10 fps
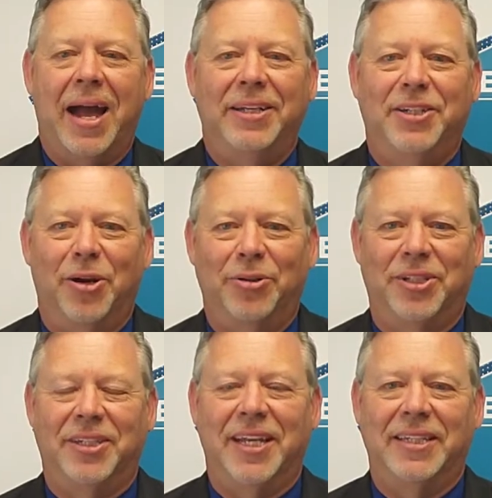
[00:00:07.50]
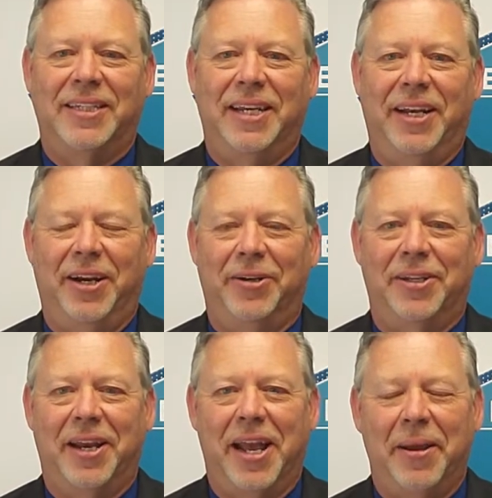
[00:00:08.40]
Hi, Joe Szynski here
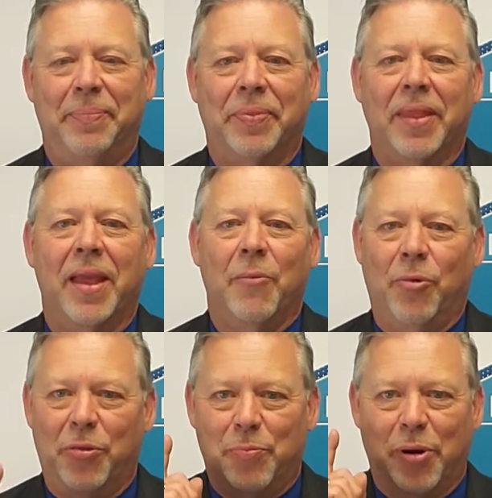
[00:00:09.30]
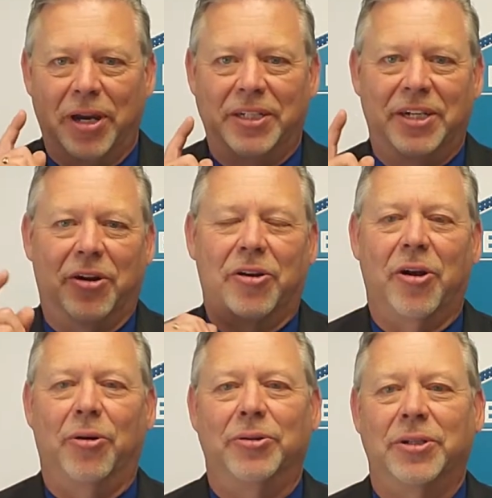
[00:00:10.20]
today with BrainShare
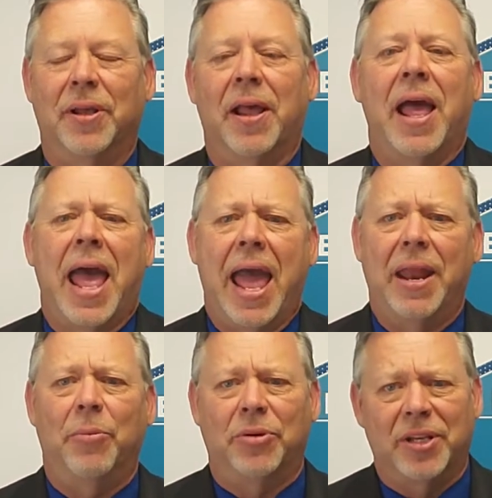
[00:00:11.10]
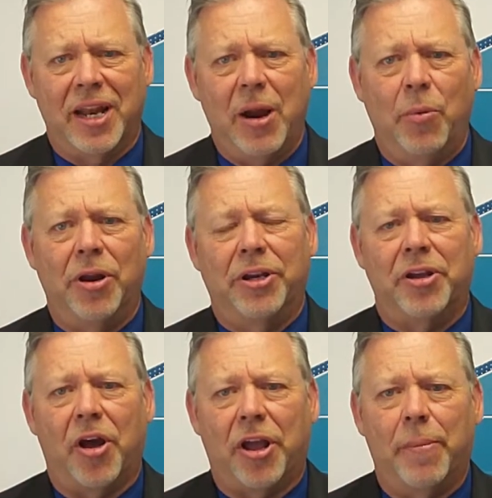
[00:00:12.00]
Coach. And today we're going
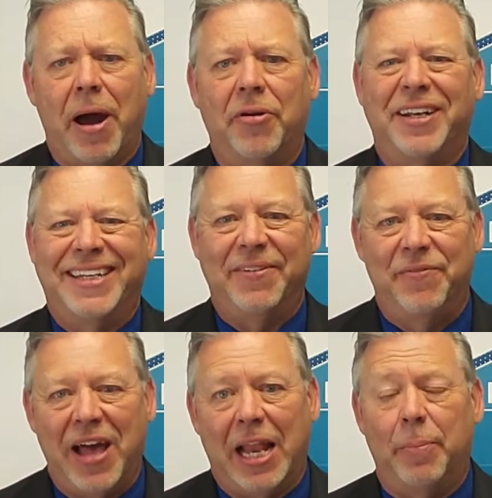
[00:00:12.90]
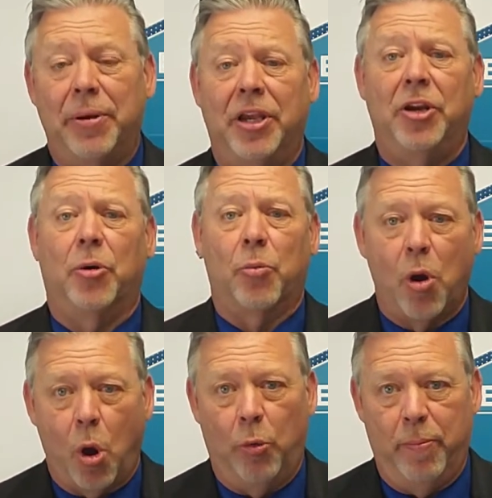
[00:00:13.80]
to talk about developing your
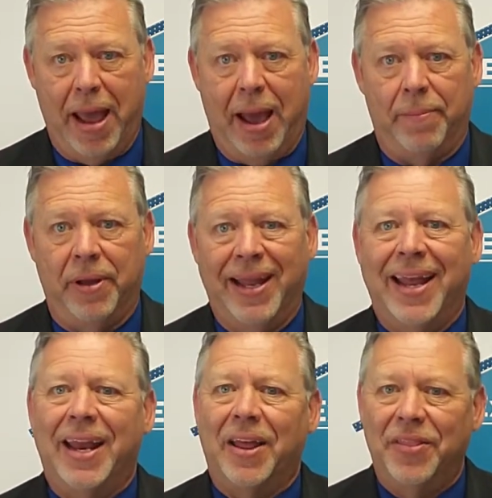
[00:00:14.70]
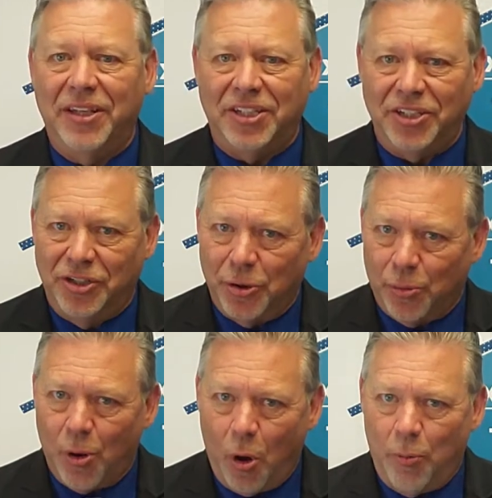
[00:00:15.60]
roadmap. Now, this is your
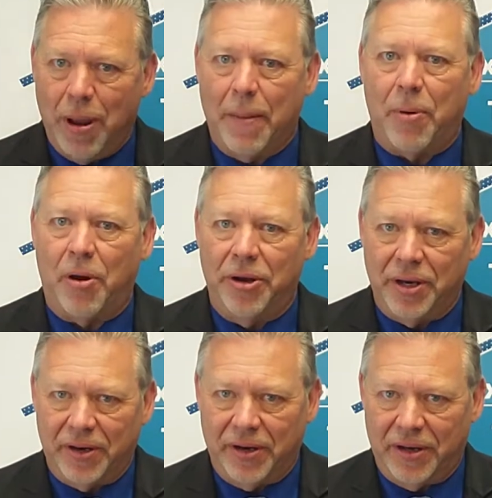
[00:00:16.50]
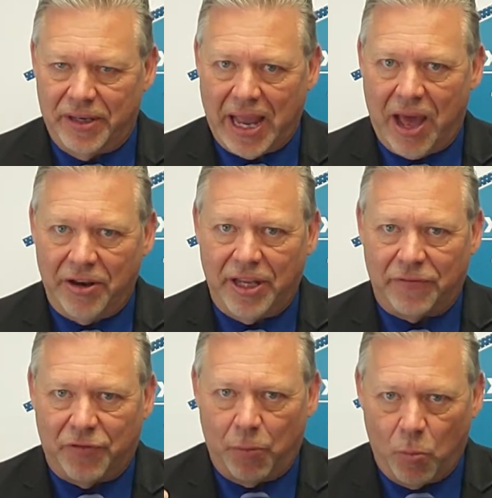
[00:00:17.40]
roadmap on how to
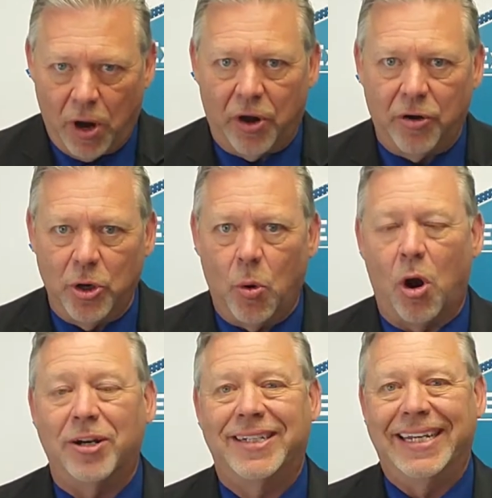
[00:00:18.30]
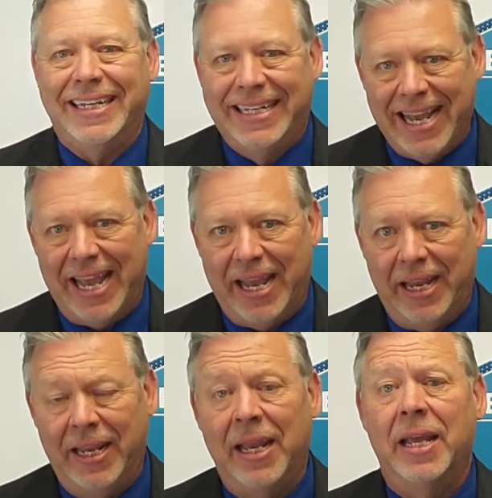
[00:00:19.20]
get from where you are
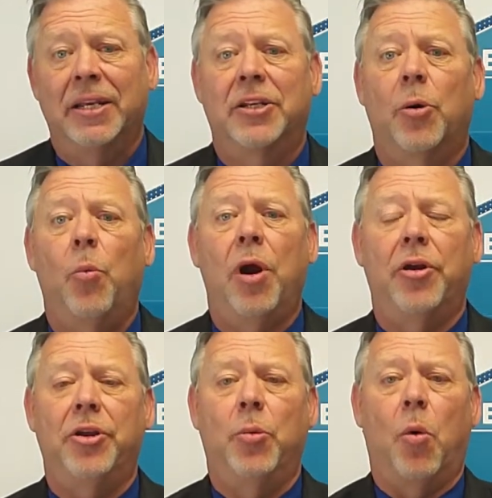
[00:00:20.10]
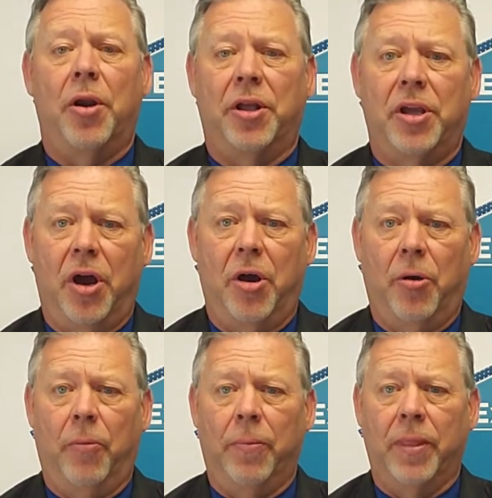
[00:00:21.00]
today to where you want to
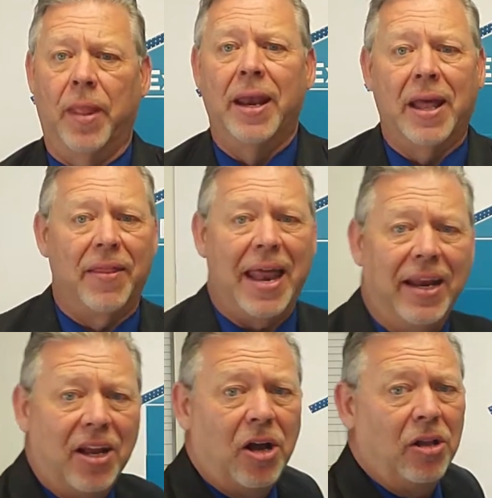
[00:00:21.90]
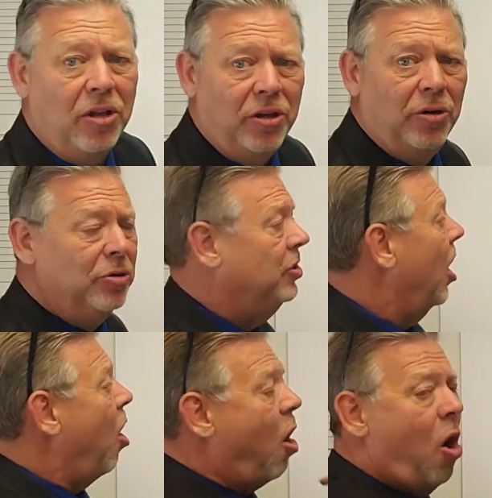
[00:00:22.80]
go. Now that
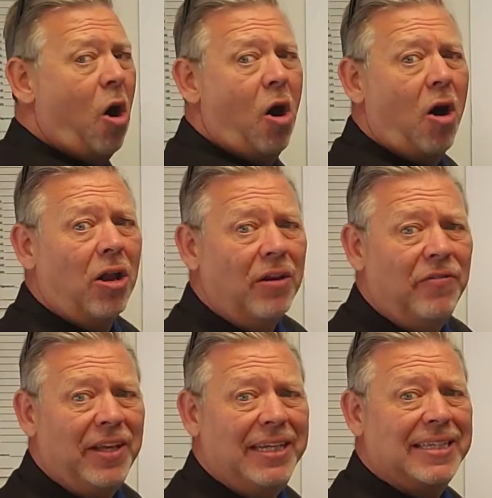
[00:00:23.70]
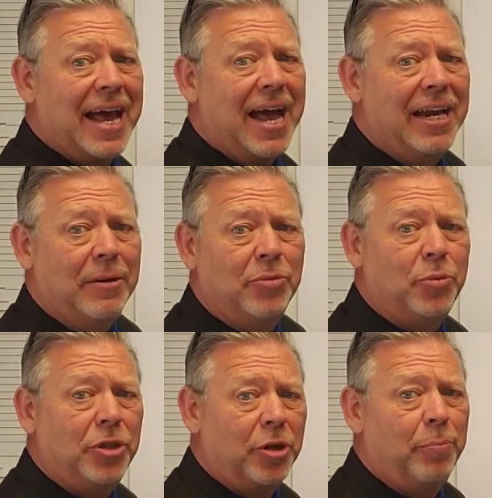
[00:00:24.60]
includes all of these items
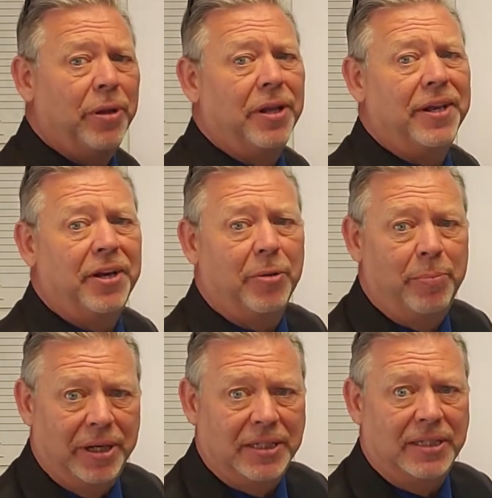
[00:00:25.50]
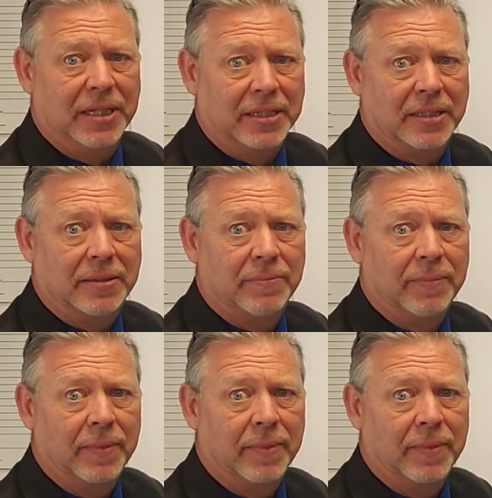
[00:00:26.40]
when you're building your business.